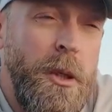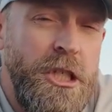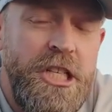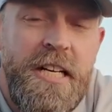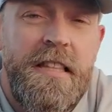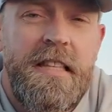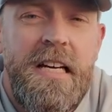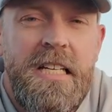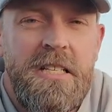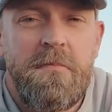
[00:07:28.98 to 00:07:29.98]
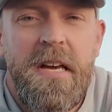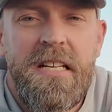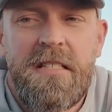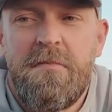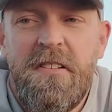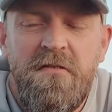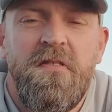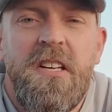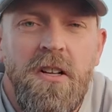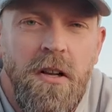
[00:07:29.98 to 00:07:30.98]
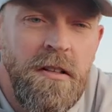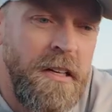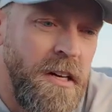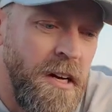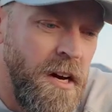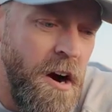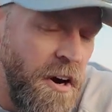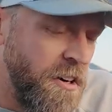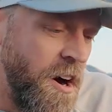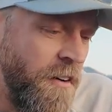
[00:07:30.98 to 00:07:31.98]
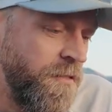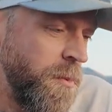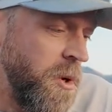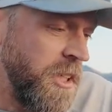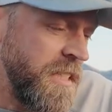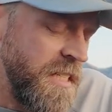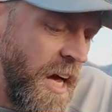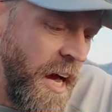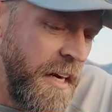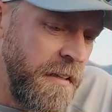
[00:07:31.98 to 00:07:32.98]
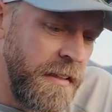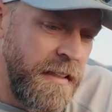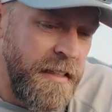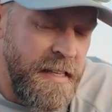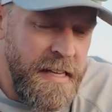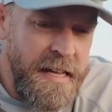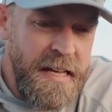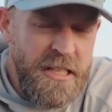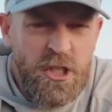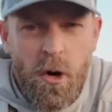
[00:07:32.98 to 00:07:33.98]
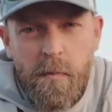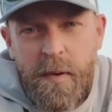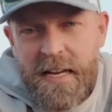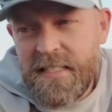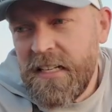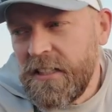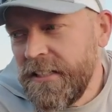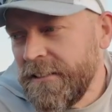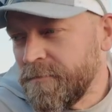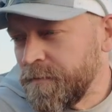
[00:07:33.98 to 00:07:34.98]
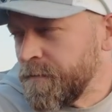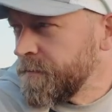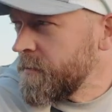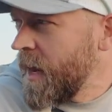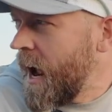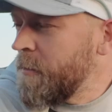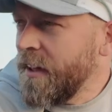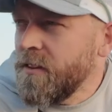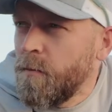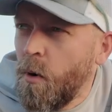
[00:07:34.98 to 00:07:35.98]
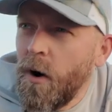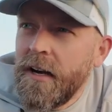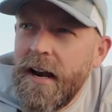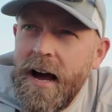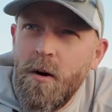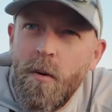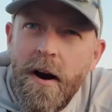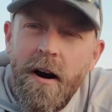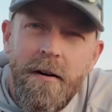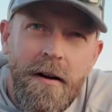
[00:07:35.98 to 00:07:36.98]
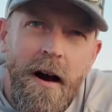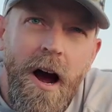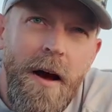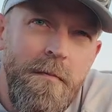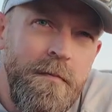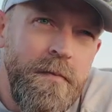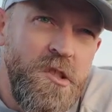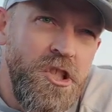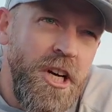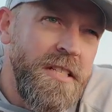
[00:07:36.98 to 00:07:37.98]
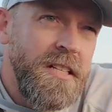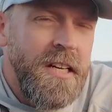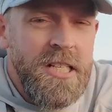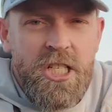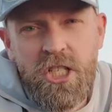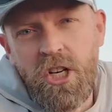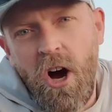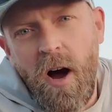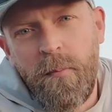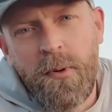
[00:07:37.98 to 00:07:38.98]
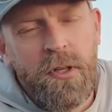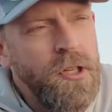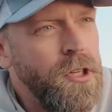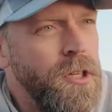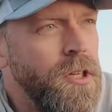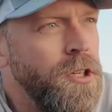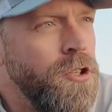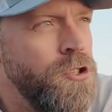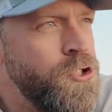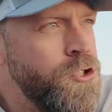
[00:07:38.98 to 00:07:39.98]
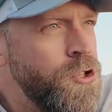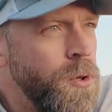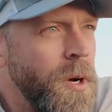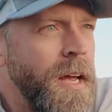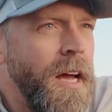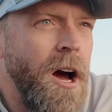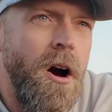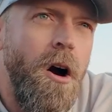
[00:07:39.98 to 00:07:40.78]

pushing things. It makes me feel uncomfortable inside. So basically, I'm at the point now where I'm just gonna stop doing